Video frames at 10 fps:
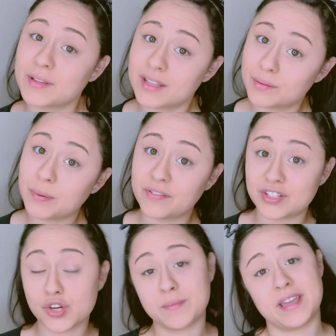that do
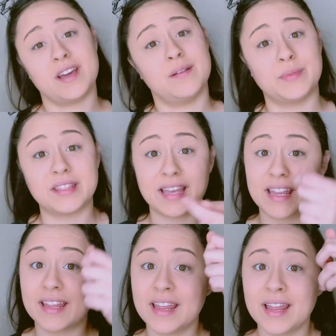professional makeup that
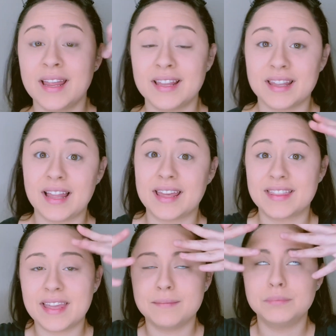they
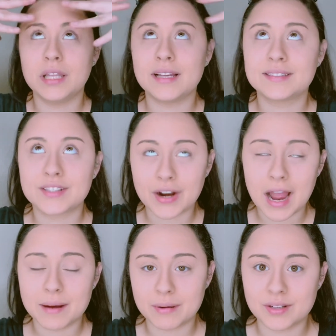bless their
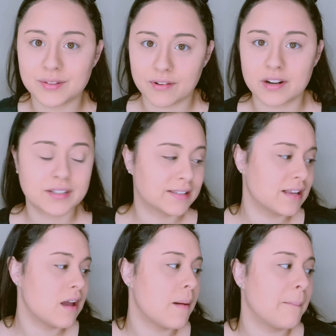eyebrows first,
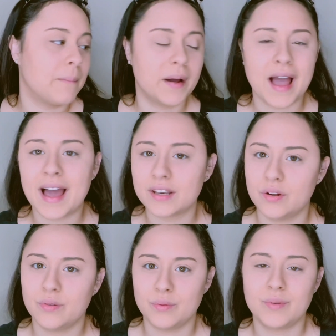but I
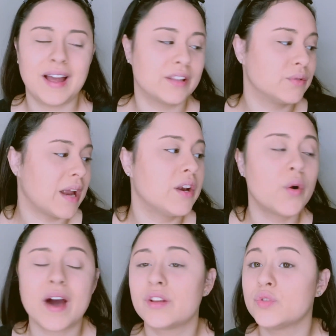do not know
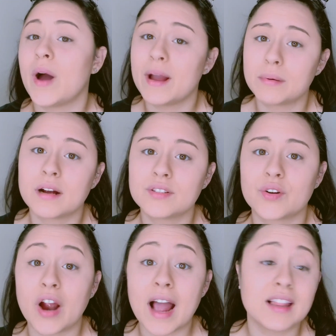how to do eyebrows
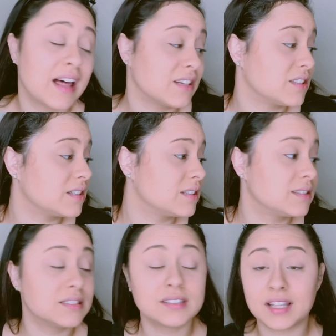or
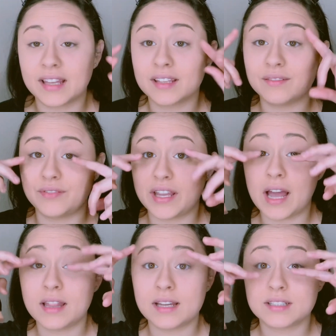eyelashes, like fake
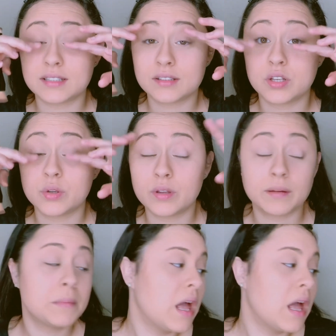eyelashes, glue them.